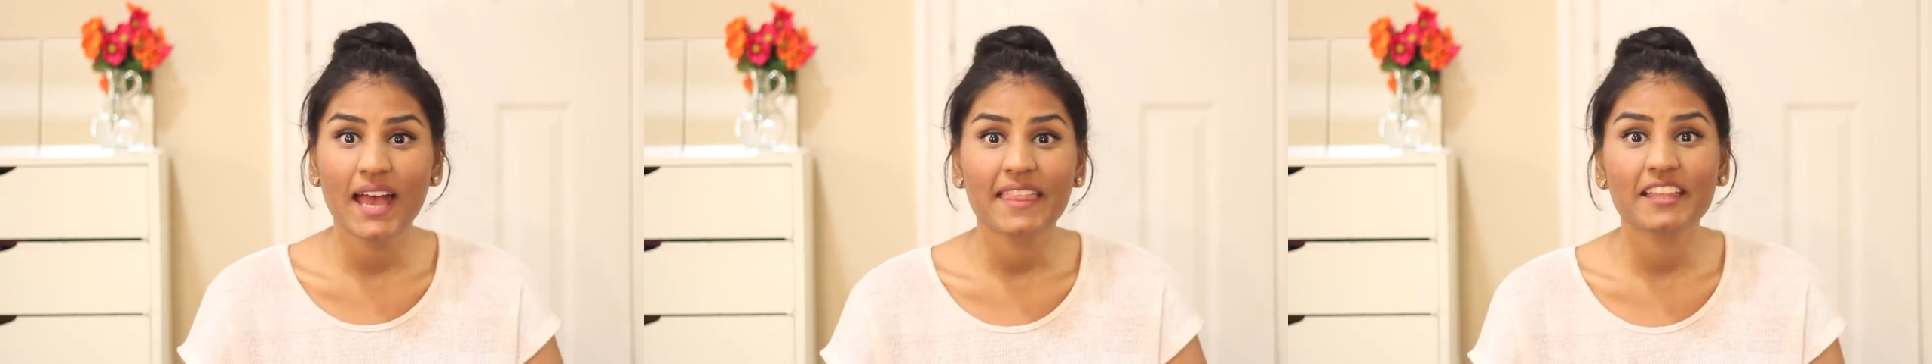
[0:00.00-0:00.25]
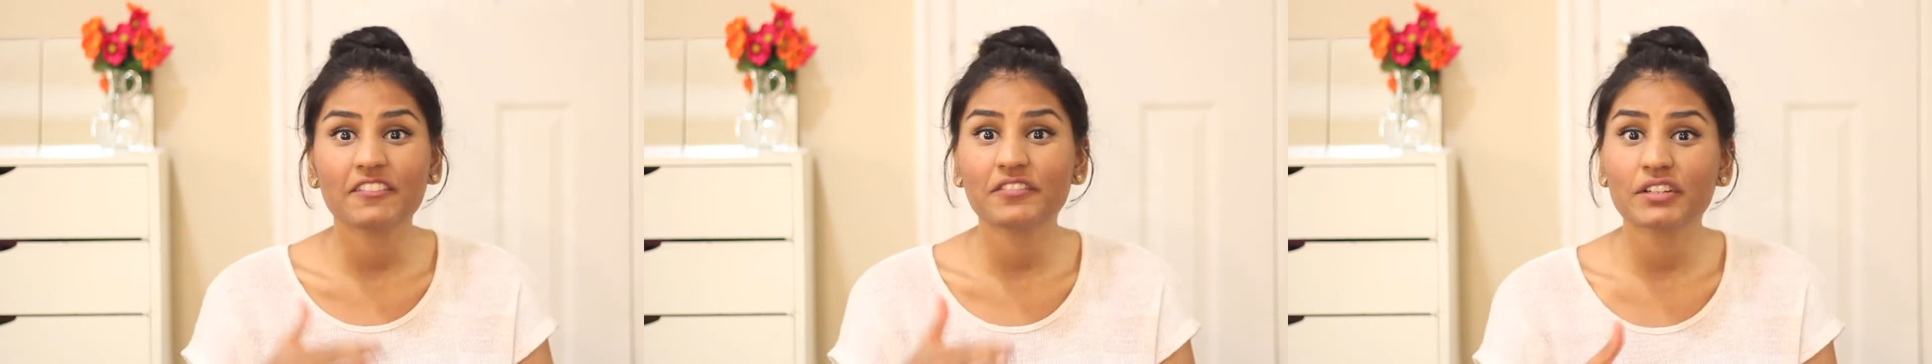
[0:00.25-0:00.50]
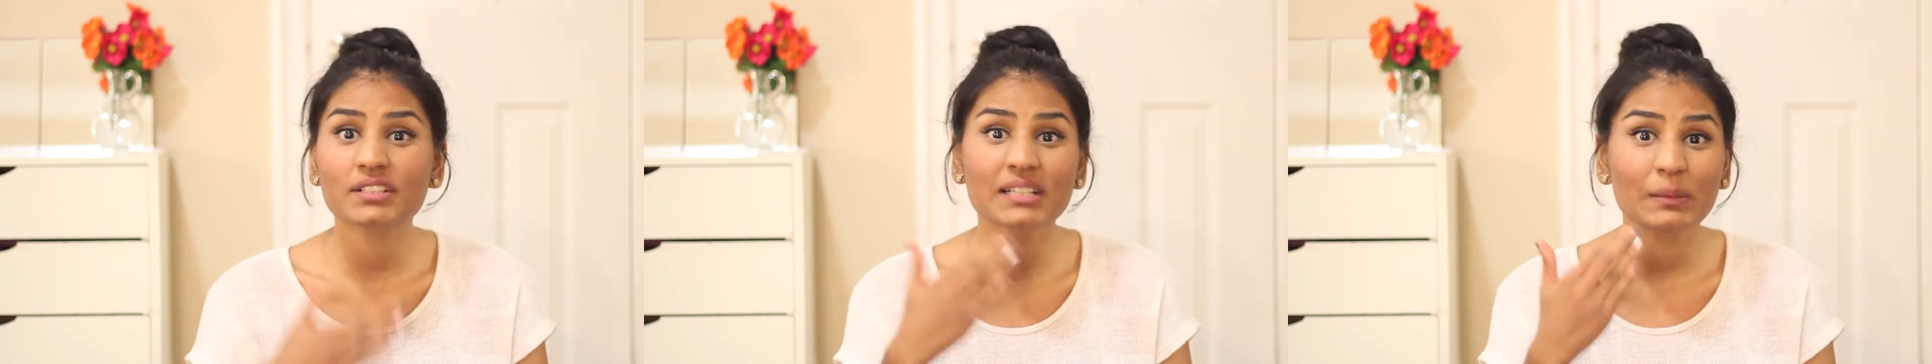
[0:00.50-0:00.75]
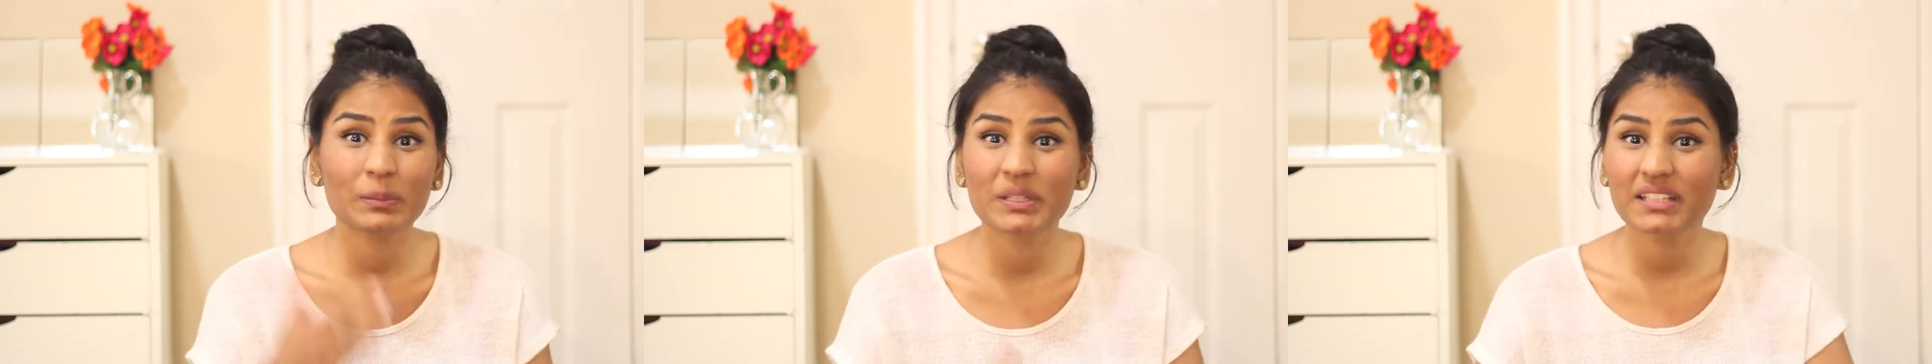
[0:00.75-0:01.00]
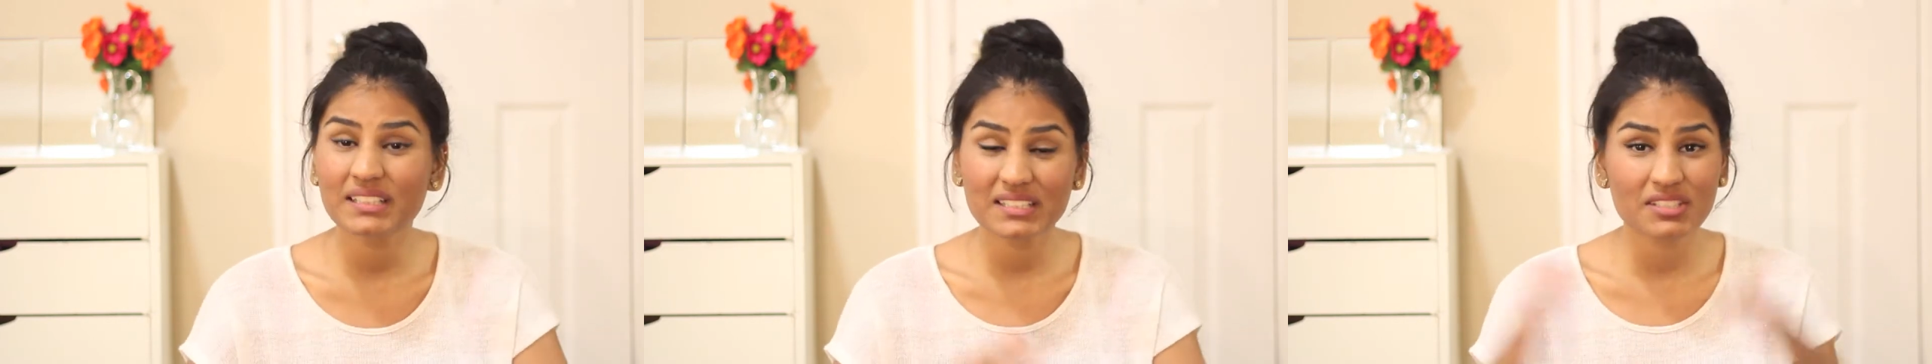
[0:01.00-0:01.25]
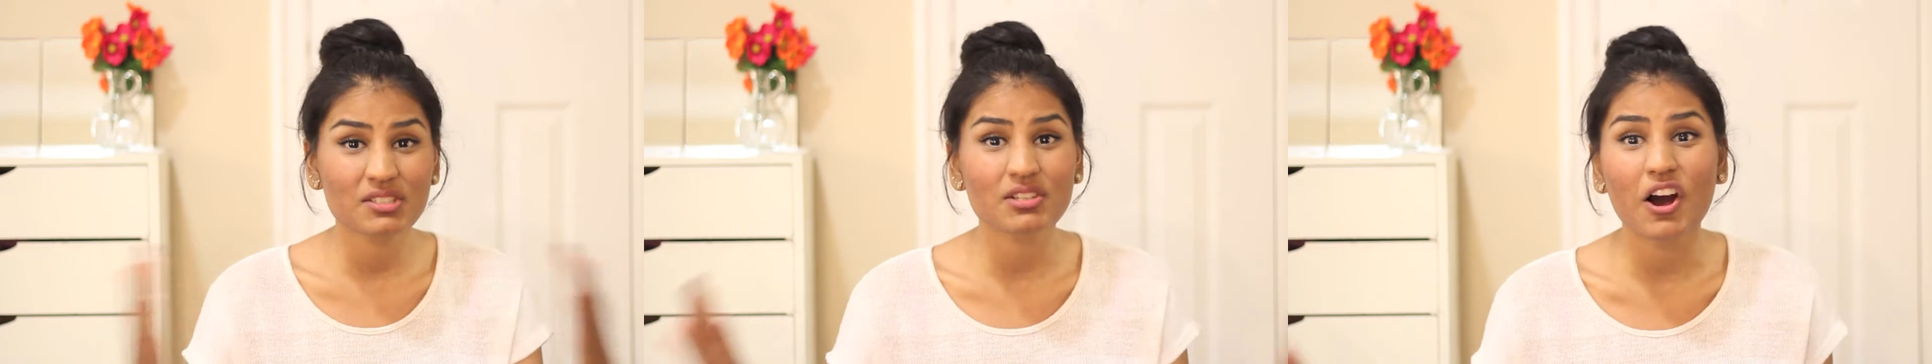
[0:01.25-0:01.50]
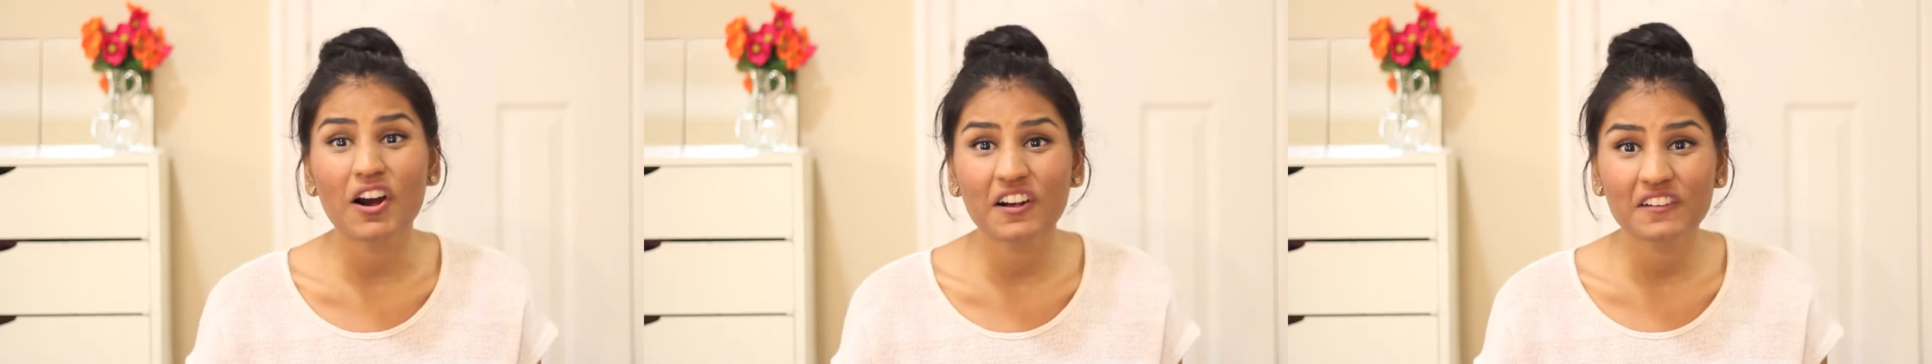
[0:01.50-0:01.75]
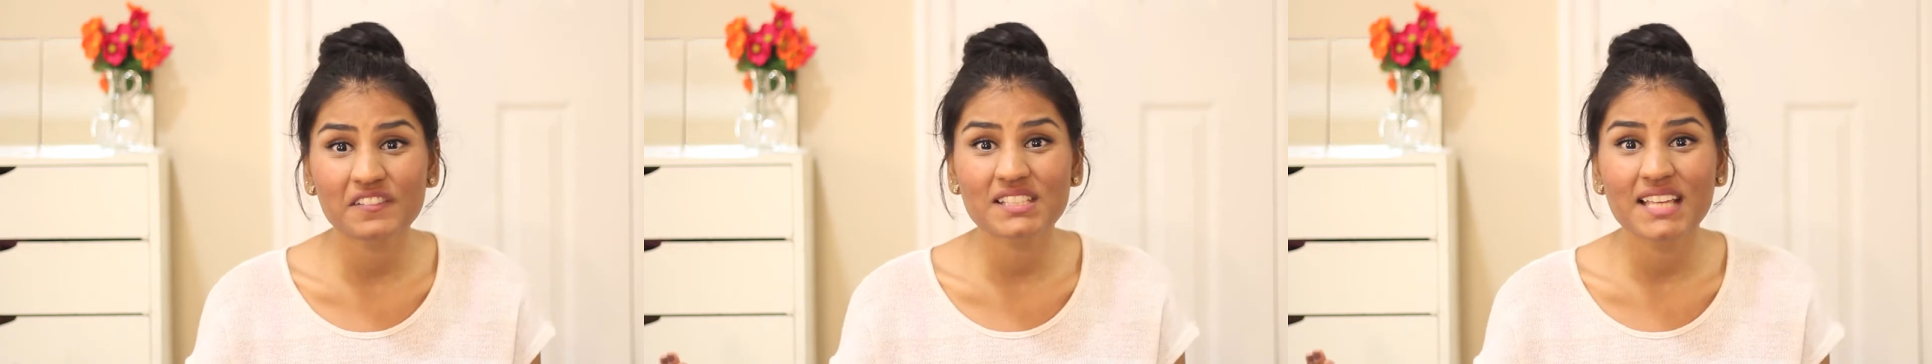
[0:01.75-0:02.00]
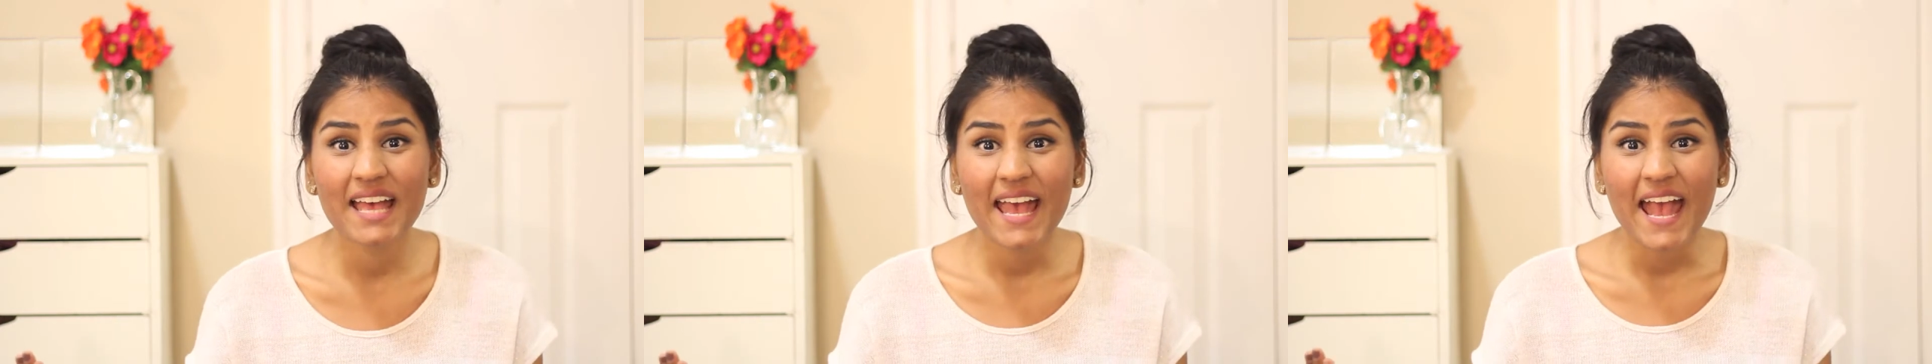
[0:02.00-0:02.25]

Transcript: that fear completely dissolves